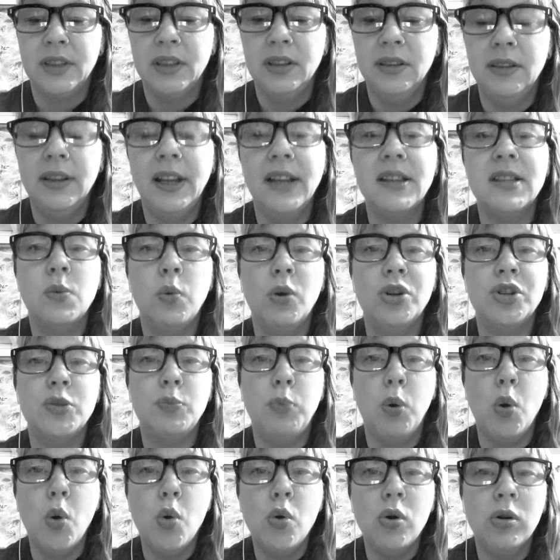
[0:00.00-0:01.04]
let's watch
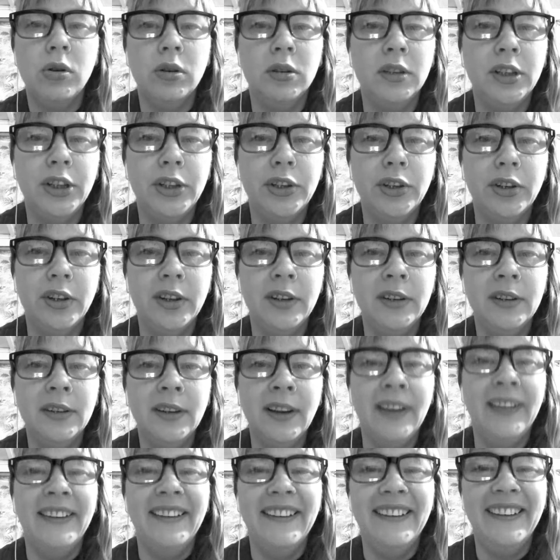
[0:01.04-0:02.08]
porn, you know.
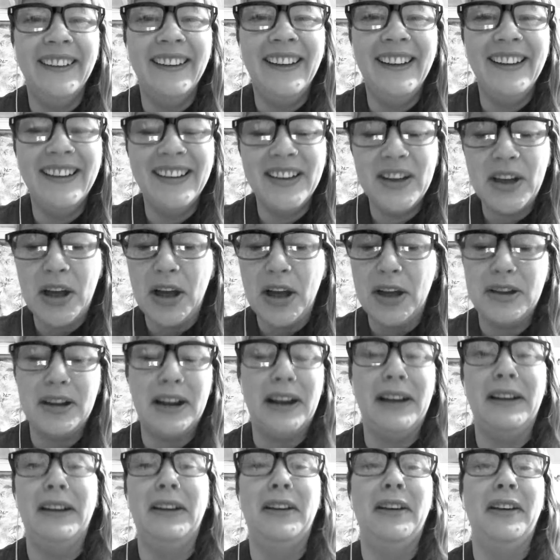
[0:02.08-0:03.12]
I
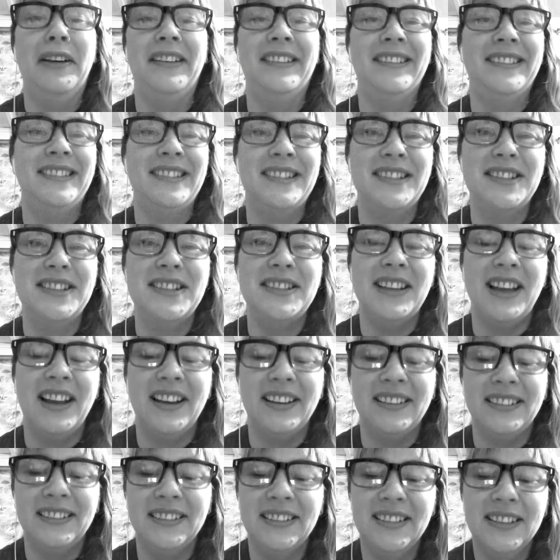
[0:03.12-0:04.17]
don't know, it's like,
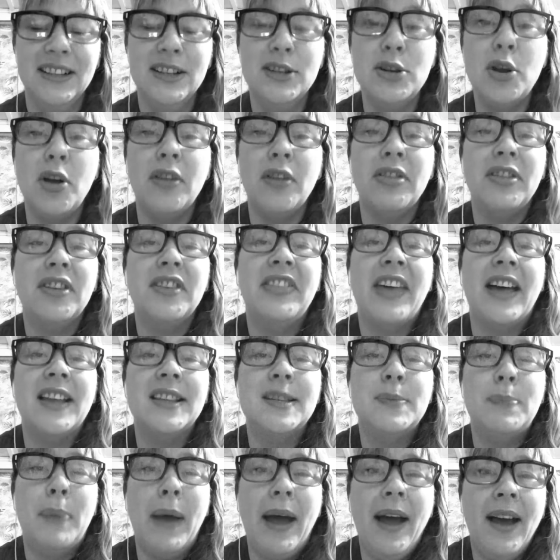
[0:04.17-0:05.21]
not that that's
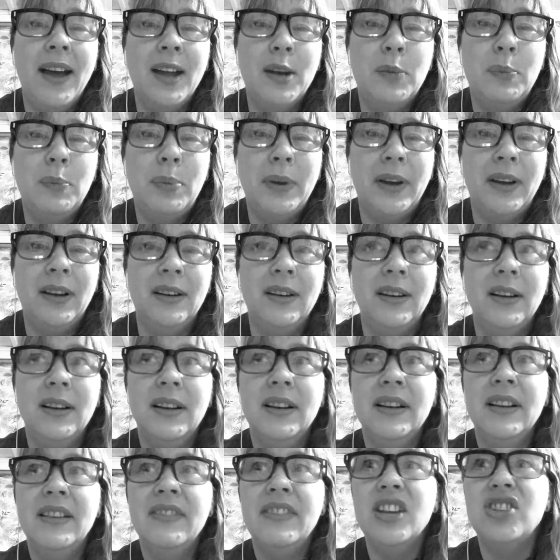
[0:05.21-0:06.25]
bad, but
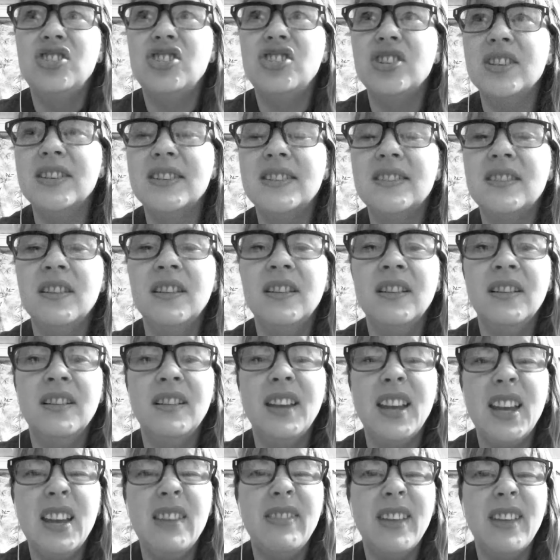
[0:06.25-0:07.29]
they're just
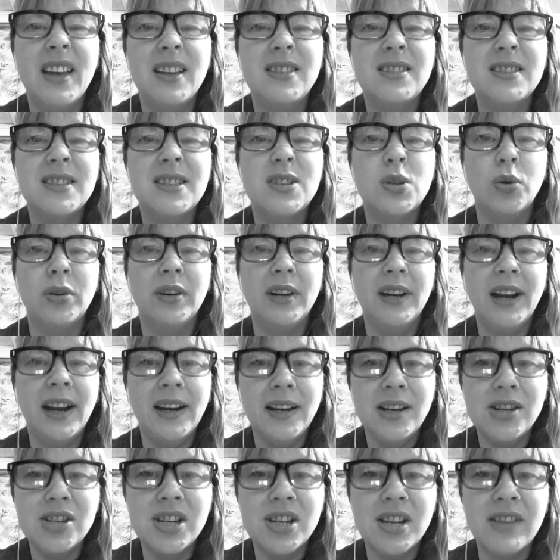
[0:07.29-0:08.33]
in their distorted
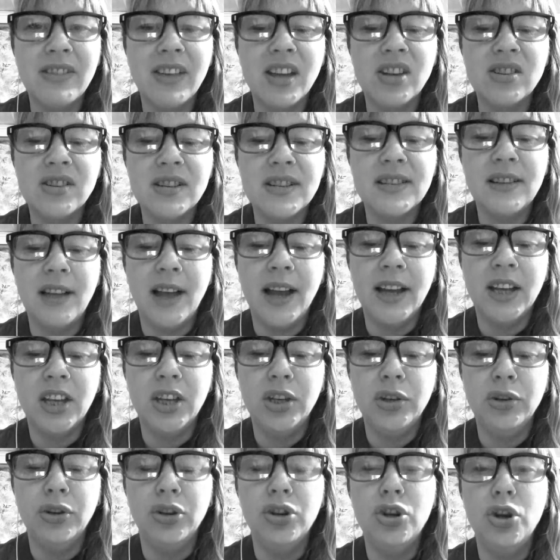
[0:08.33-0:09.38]
energy. They're just like, you
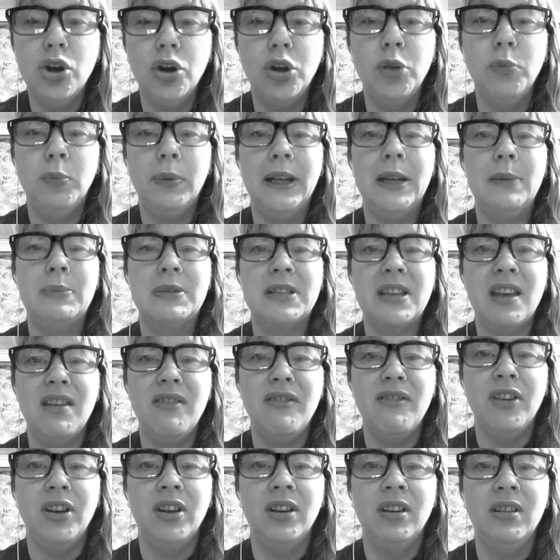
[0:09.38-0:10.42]
know, no bleeps
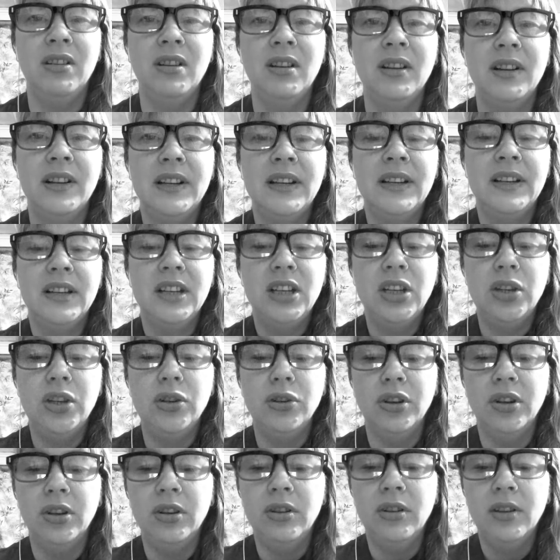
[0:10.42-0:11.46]
given, you
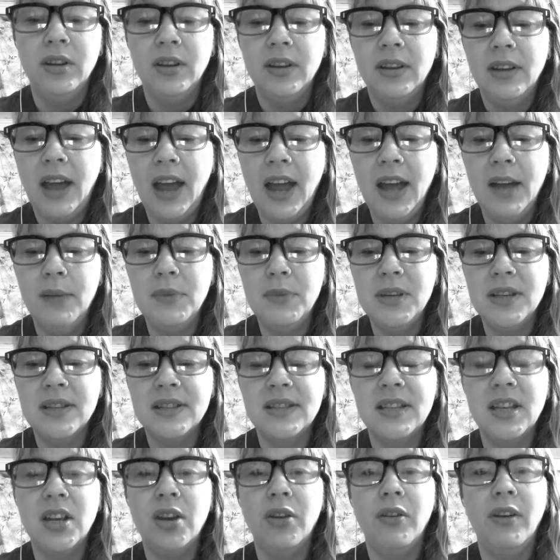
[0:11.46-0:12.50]
know, hand me a
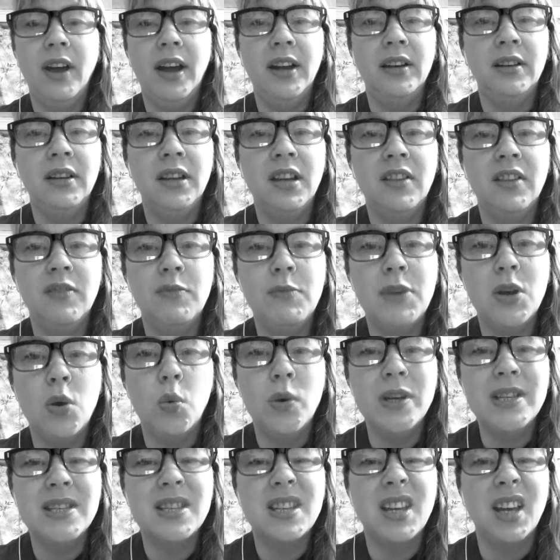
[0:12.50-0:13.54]
cigarette and give me a
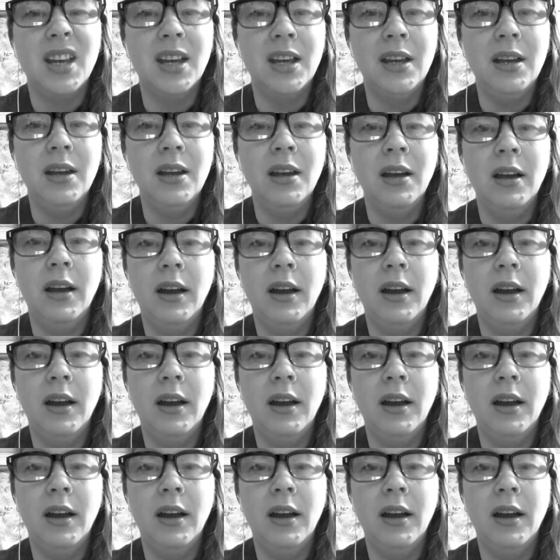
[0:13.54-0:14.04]
whiskey.